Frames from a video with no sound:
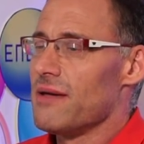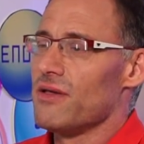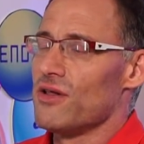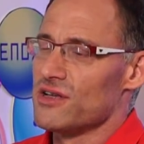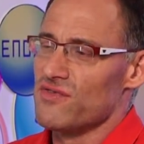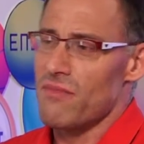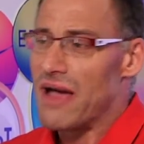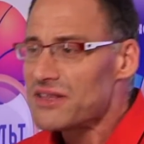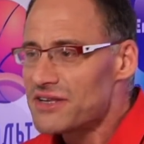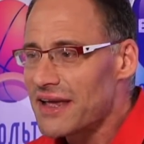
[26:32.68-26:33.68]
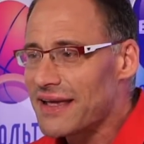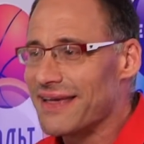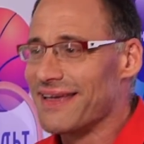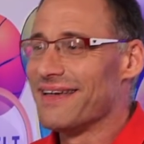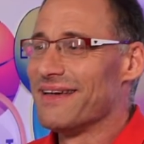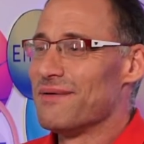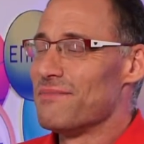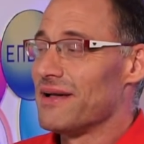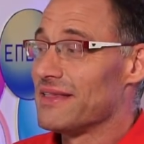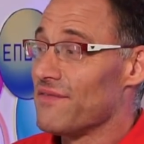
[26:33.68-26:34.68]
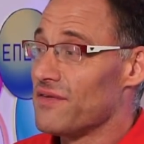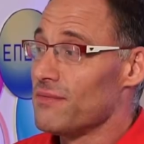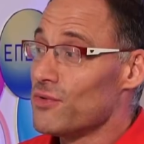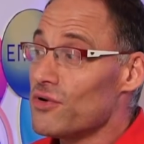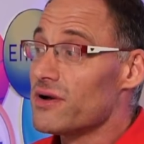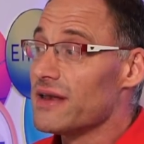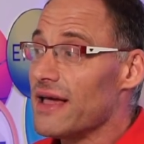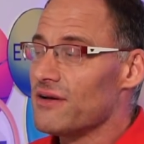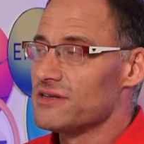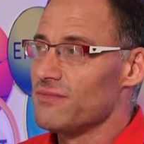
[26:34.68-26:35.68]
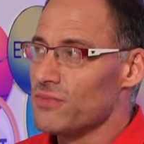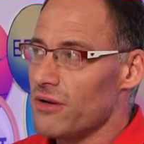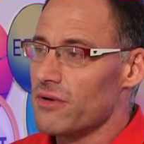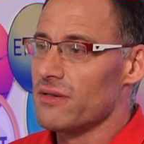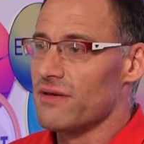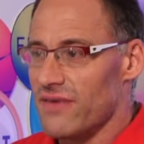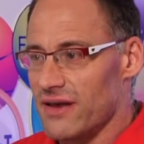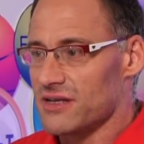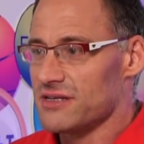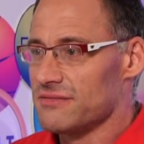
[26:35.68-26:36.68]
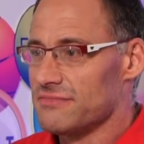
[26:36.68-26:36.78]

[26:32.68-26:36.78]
Maybe not as romantic, but definitely more canals in Birmingham than in Venice.